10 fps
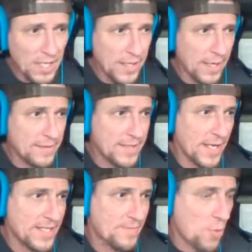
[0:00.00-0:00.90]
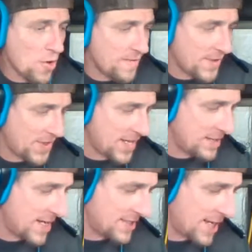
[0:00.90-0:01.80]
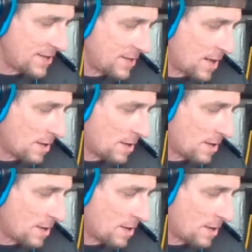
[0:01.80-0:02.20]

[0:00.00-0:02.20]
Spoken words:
It's more of a thing that they